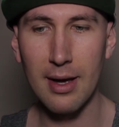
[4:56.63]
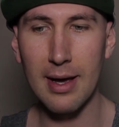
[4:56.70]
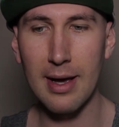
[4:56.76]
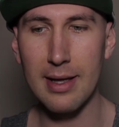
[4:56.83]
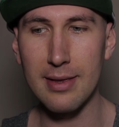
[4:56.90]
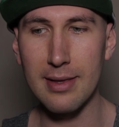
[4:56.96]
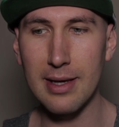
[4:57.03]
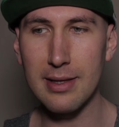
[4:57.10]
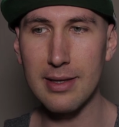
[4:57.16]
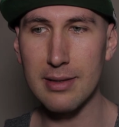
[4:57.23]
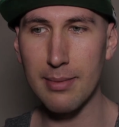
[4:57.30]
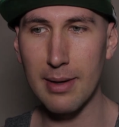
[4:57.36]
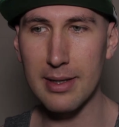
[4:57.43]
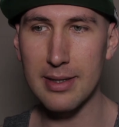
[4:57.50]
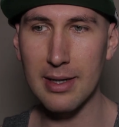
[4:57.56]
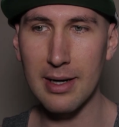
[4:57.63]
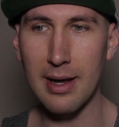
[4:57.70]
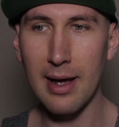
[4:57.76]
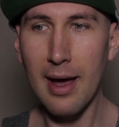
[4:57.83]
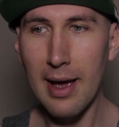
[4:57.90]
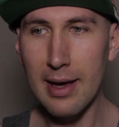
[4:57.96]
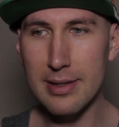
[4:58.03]
and that is
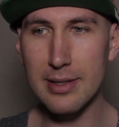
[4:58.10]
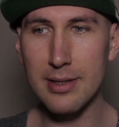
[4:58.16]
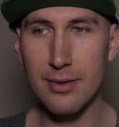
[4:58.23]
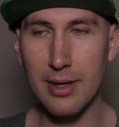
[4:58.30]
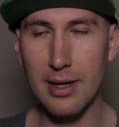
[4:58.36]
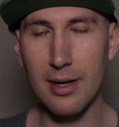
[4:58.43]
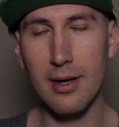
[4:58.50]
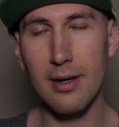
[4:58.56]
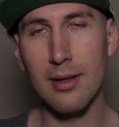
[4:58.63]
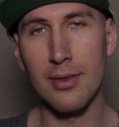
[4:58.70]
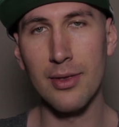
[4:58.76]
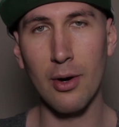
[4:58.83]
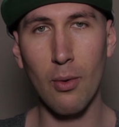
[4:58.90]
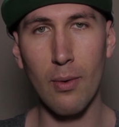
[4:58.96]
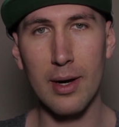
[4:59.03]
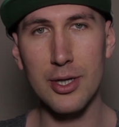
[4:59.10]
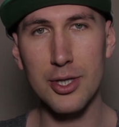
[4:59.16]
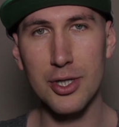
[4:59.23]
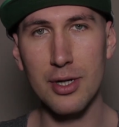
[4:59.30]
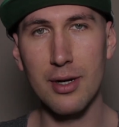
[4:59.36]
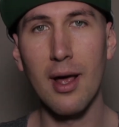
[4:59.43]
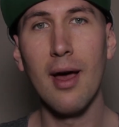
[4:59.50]
basically answering the
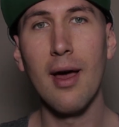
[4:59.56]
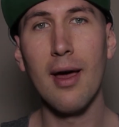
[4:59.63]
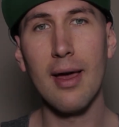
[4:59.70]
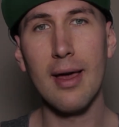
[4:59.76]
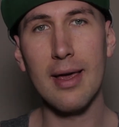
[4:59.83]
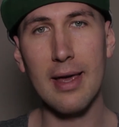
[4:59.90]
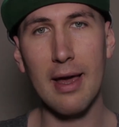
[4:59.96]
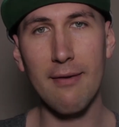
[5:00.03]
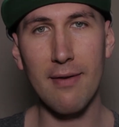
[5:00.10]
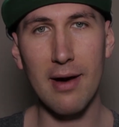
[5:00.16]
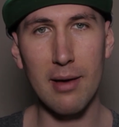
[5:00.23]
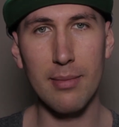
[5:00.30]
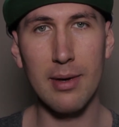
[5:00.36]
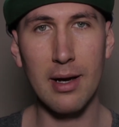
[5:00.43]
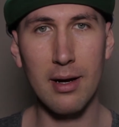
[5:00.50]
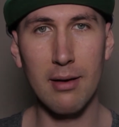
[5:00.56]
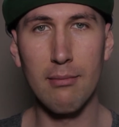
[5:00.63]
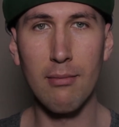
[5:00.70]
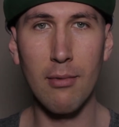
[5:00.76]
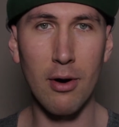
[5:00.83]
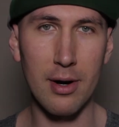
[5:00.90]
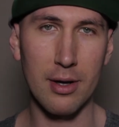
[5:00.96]
question, have I become
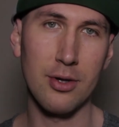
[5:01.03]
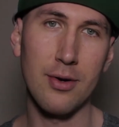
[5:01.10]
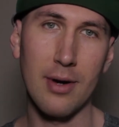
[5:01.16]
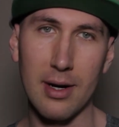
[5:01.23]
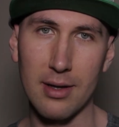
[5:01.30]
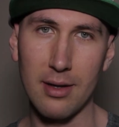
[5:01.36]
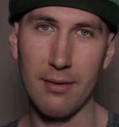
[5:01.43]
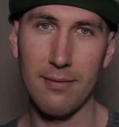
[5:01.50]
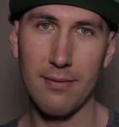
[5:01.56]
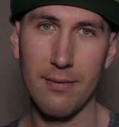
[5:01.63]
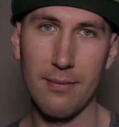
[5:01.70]
more attractive?